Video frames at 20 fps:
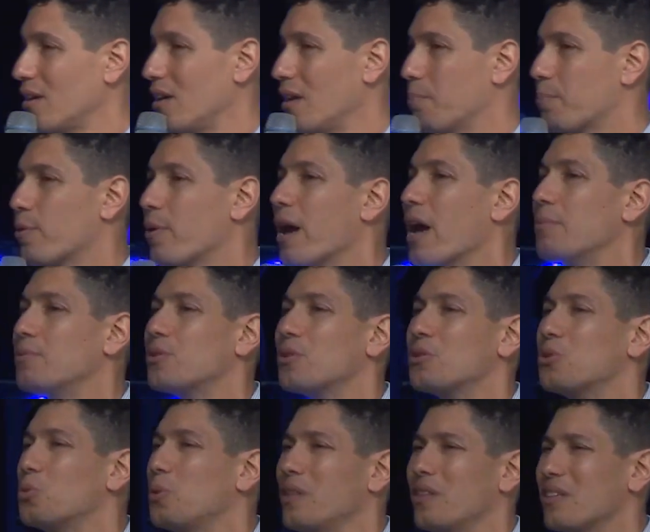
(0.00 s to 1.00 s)
And perhaps you're
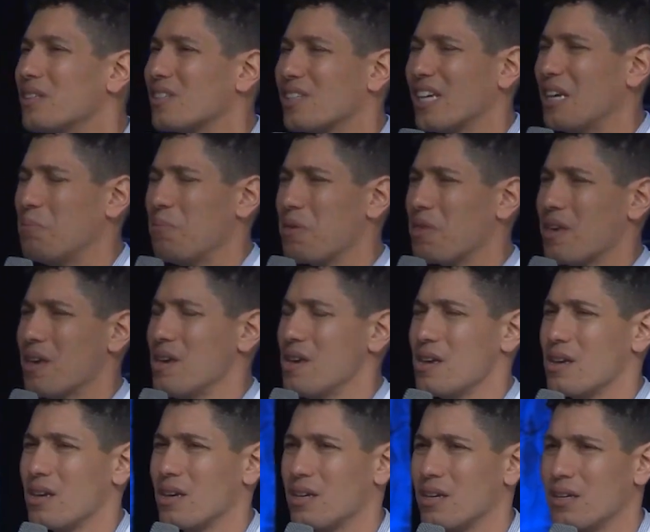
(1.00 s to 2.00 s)
doing the same thing.